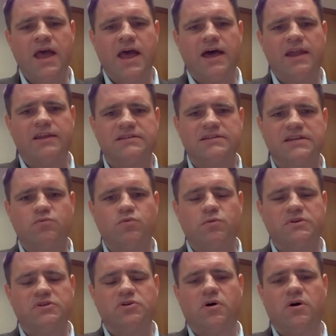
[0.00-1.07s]
and indeed we'll
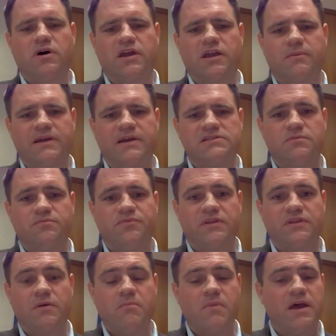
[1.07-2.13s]
be talking about something
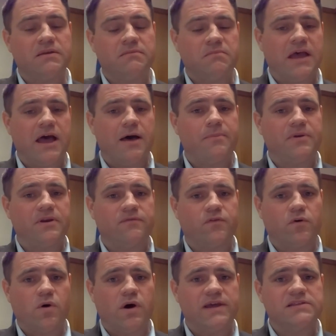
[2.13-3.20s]
that mightn't be happening for
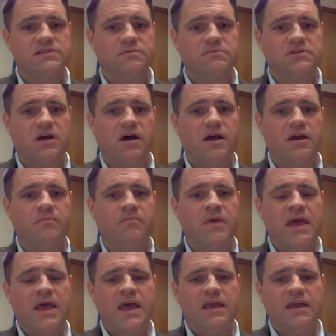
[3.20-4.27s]
quite some time
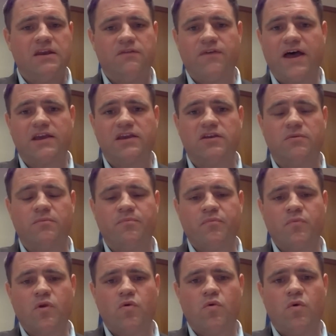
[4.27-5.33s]
in a vacuum.
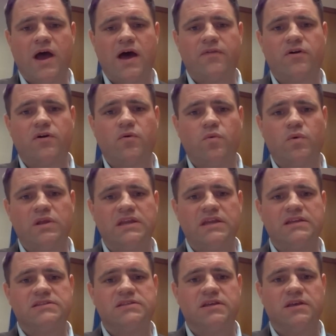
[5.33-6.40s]
Rather, we
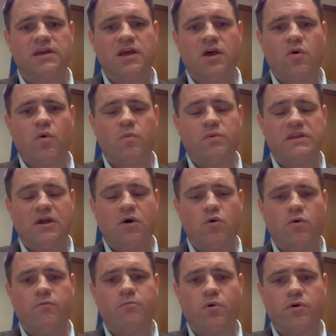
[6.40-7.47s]
need to, when we know
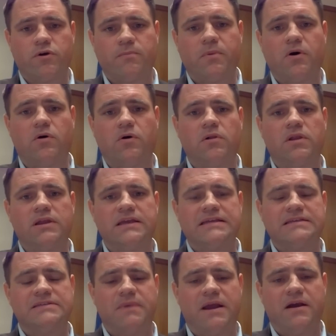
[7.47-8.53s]
a border poll
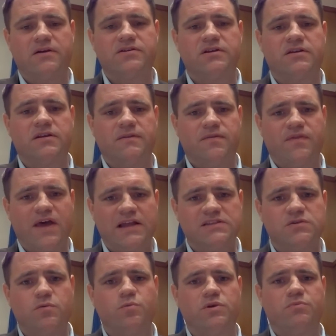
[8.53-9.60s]
is merited,
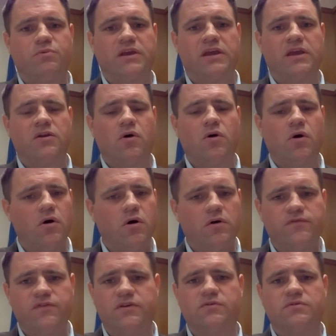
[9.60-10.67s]
that's when we bring in all
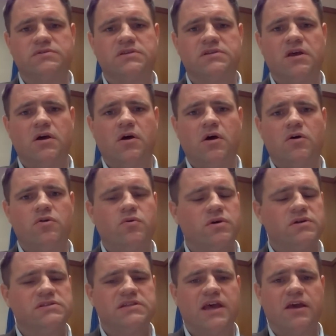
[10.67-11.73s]
views,
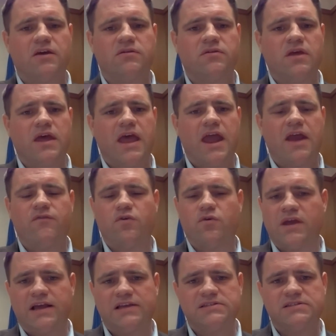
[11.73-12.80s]
north, south. Everyone
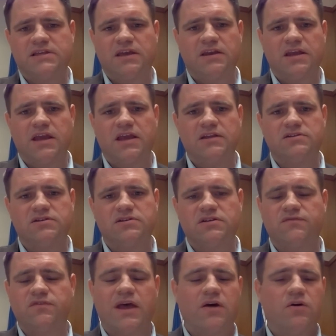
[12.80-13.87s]
has to get engaged in it.
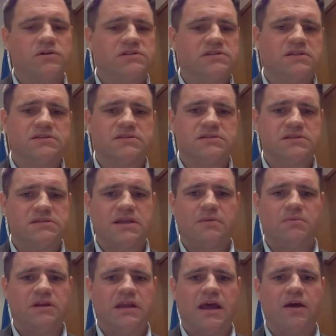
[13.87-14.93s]
If you hold a citizens'
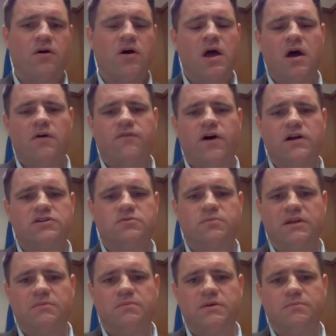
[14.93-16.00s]
assembly now, far too
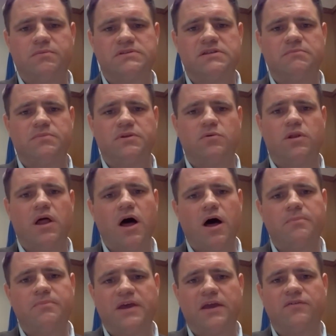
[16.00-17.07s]
many people simply will
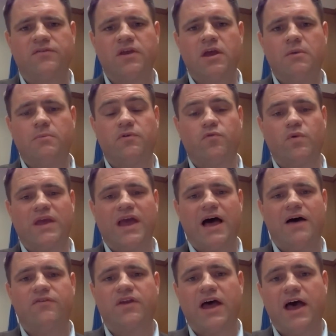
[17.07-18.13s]
opt out. But if we
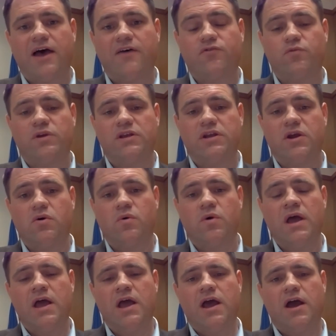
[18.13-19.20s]
have it after we know
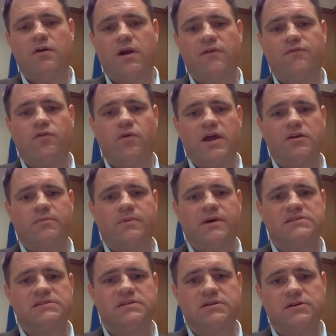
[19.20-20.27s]
a referendum
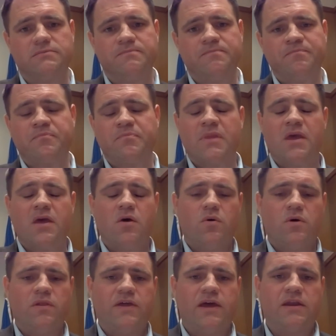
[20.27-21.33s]
has to come,
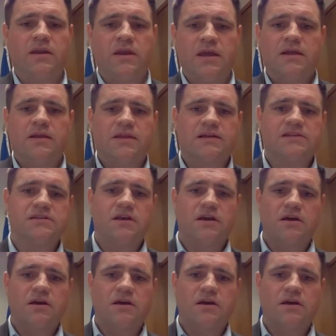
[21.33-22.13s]
well then that's